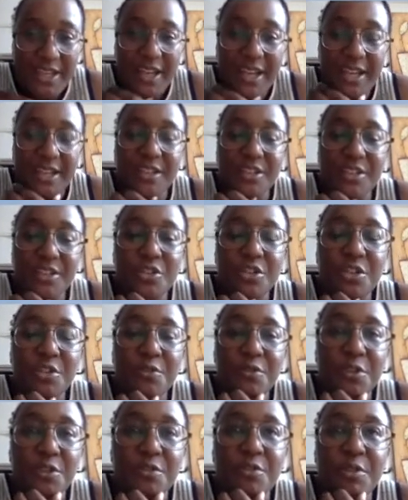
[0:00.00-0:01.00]
And I don't know
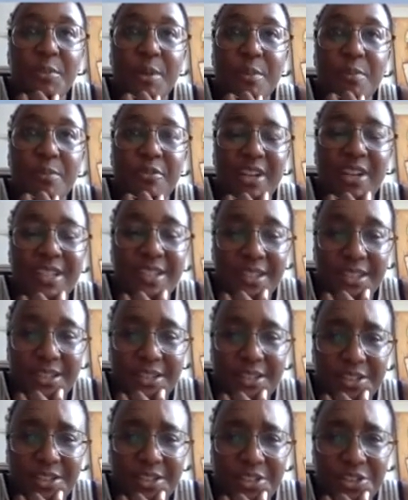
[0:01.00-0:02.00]
if you remember, I
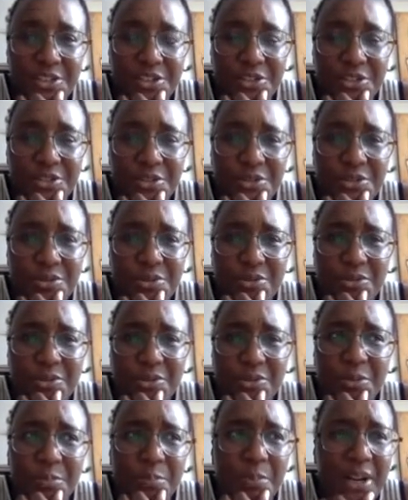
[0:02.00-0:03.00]
said to you,
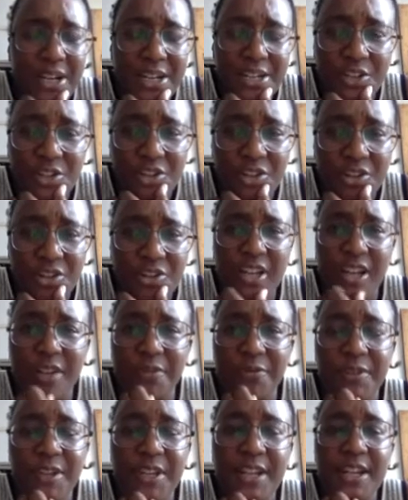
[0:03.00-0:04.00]
my God, I
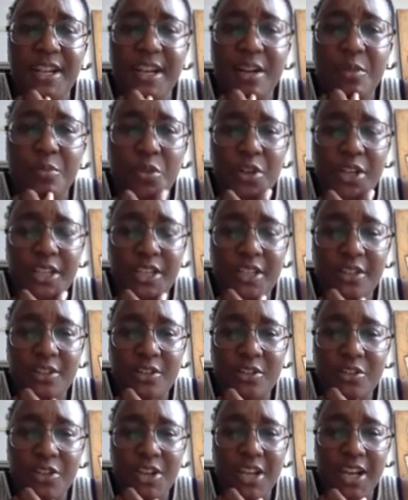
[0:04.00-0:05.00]
feel like I'm working
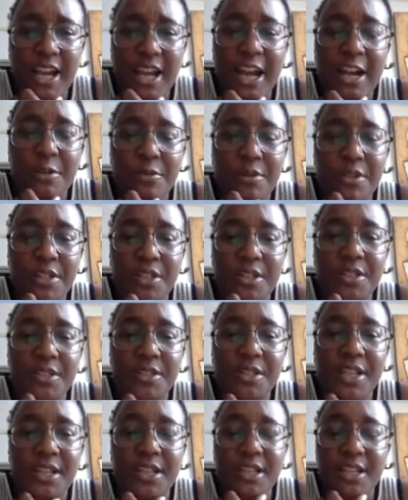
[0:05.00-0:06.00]
longer hours.
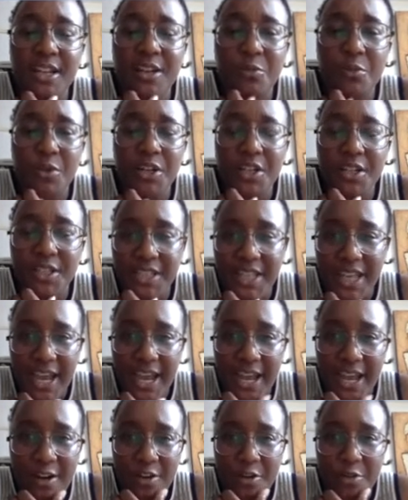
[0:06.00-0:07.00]
And then I worked it
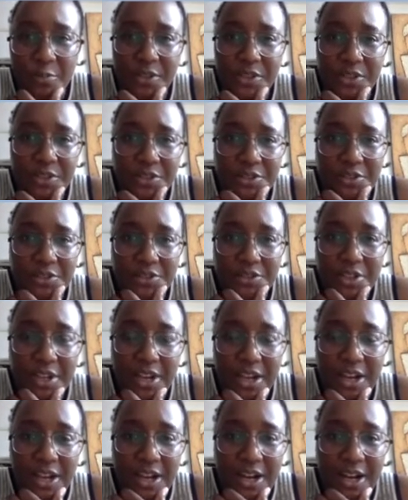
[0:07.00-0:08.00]
out because
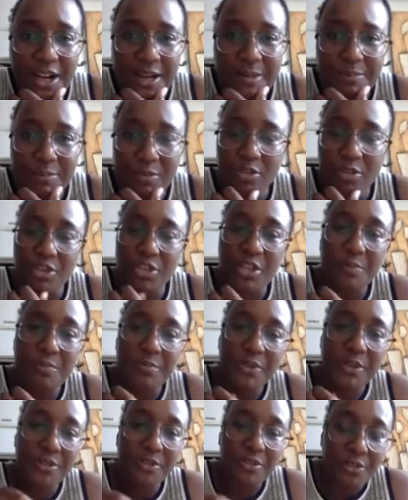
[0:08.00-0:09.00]
I'm not
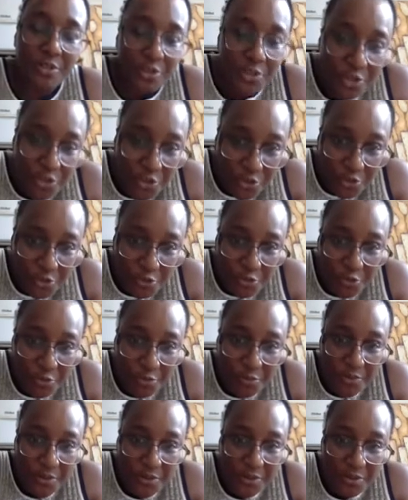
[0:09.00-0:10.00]
jumping on the tube
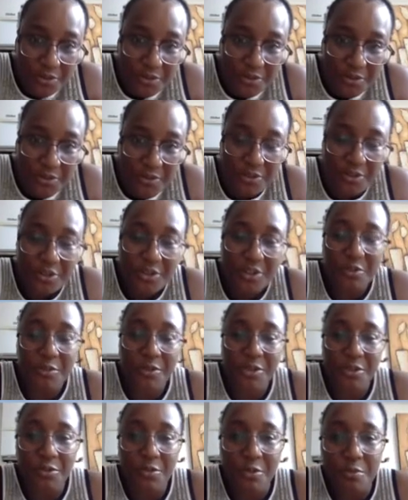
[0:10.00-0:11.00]
to go
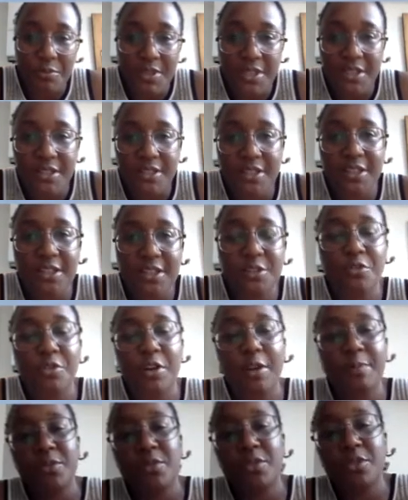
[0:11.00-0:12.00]
into a meeting, or
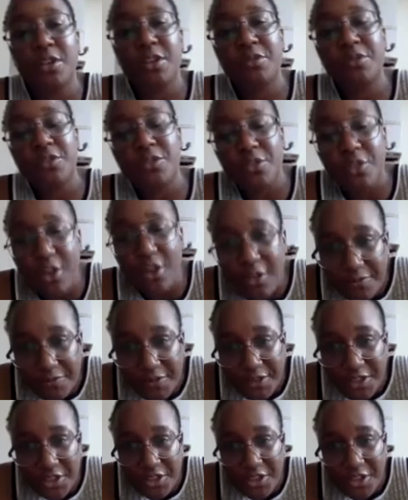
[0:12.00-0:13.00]
I'm not going to a
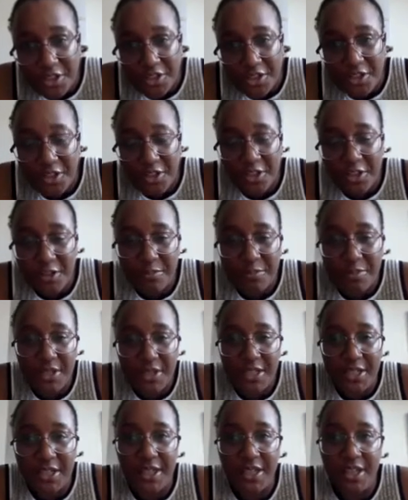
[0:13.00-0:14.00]
coffee shop
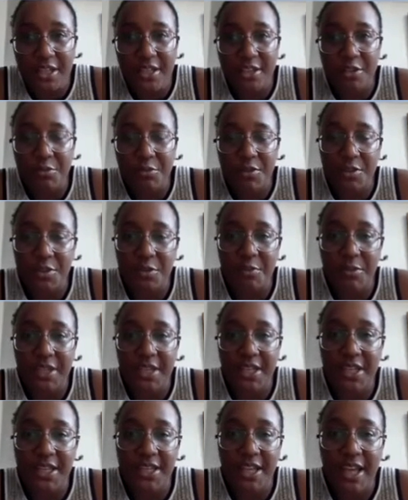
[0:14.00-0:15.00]
and then going to a
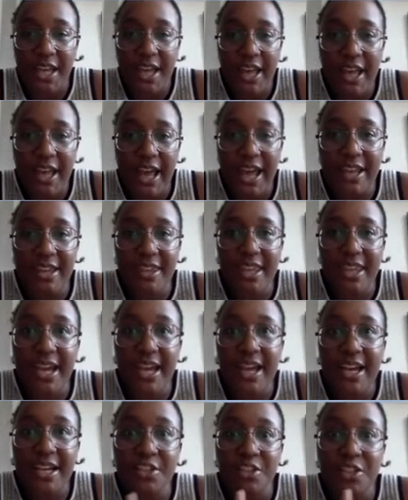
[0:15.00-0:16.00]
meeting. And that
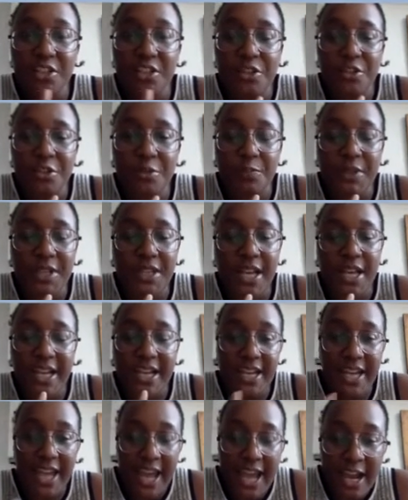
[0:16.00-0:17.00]
actually could be like
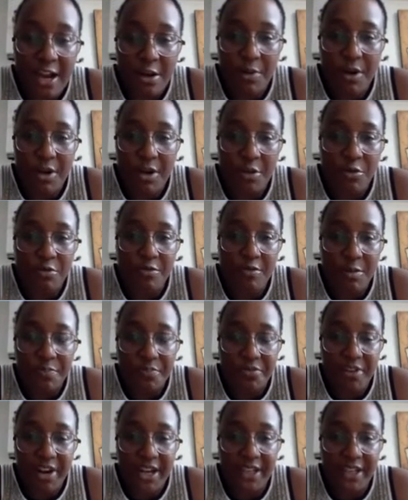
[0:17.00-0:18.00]
an hour or a
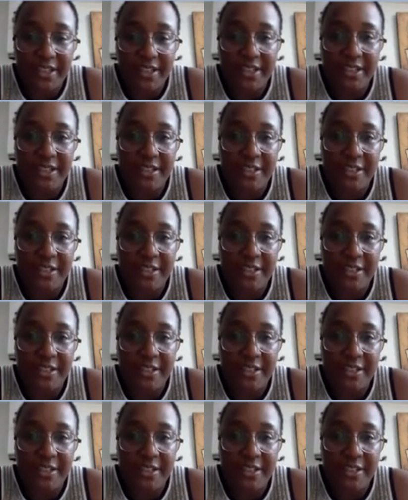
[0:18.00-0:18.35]
break.